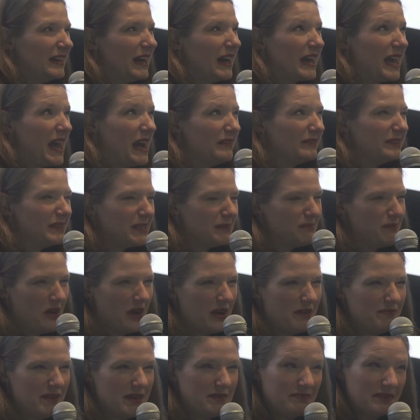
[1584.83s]
account
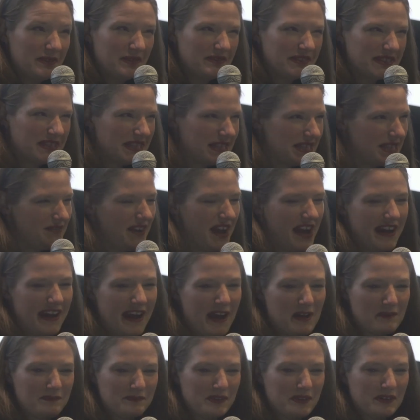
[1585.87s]
support people, which is very
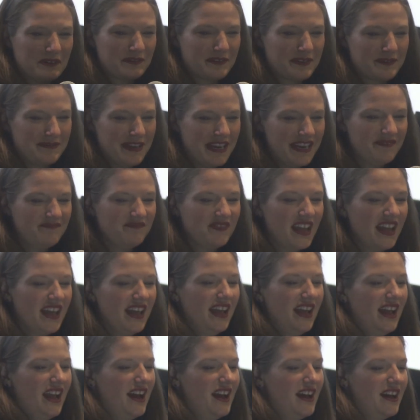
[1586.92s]
helpful for me.
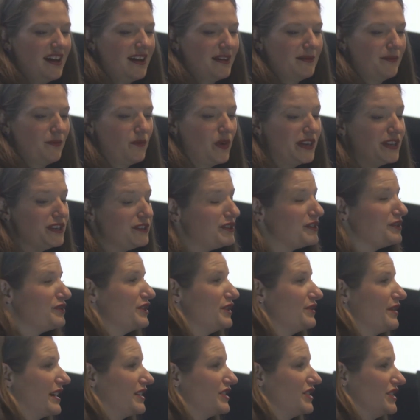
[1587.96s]
What users
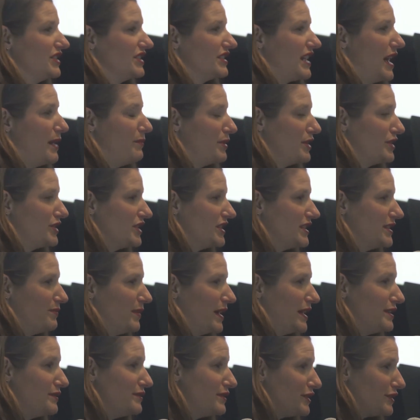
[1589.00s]
do actually just got purchased
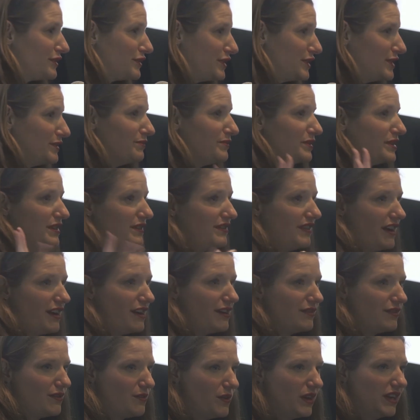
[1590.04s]
by UserZoom, so
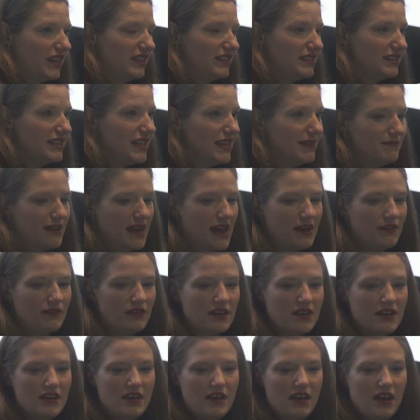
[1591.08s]
they're one and the same now.
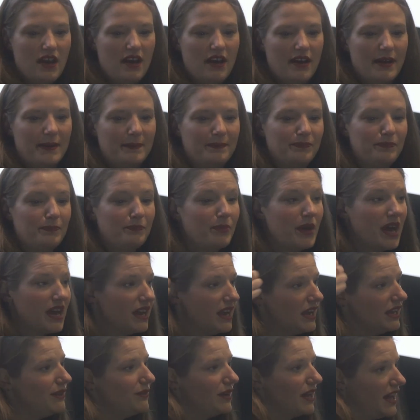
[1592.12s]
But
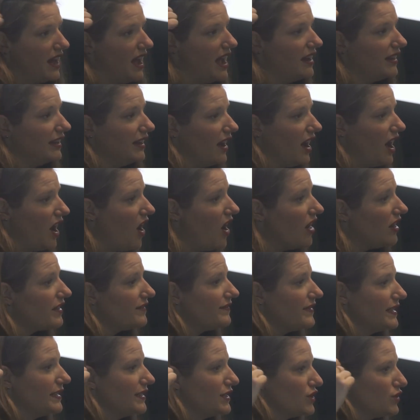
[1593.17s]
anyway, all
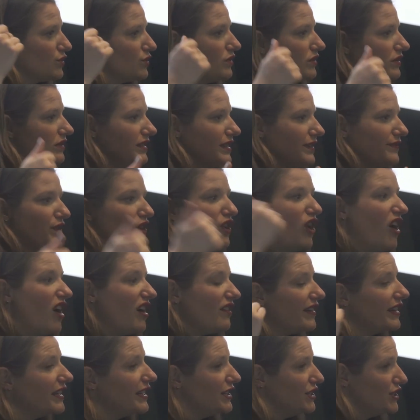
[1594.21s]
of these tools, if you're
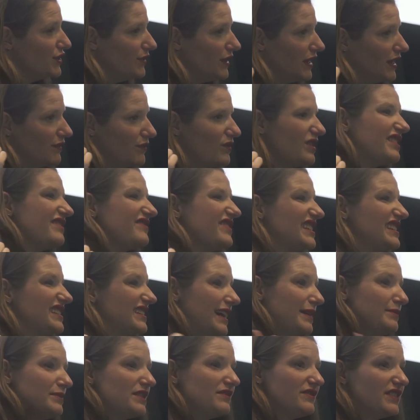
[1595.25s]
already doing one of these
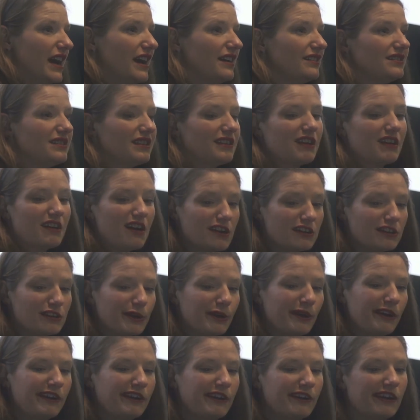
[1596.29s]
types of tests, like a card
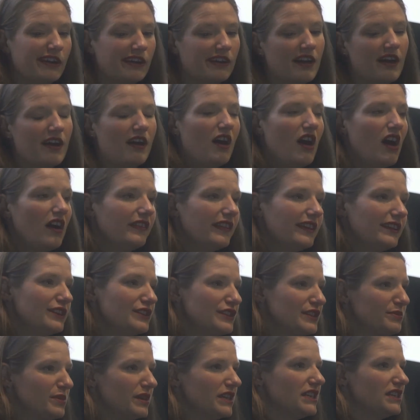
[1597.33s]
sort or an online
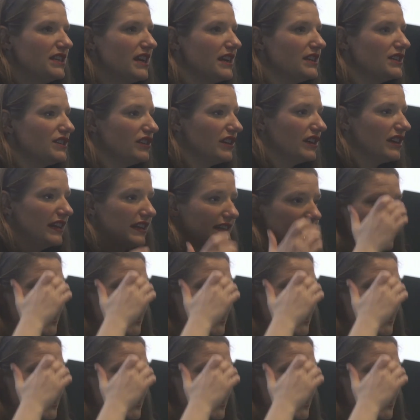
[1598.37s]
usability test or a click